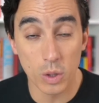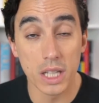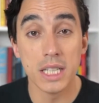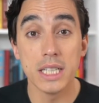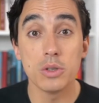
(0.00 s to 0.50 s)

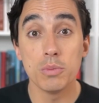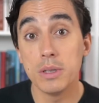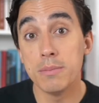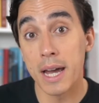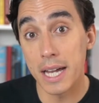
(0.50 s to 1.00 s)
what needs to
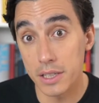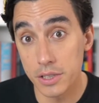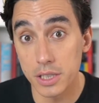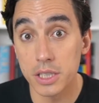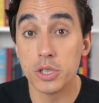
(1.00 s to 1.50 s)
be
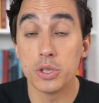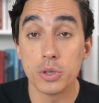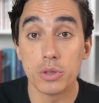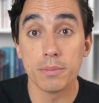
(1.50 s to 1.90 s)
managed is your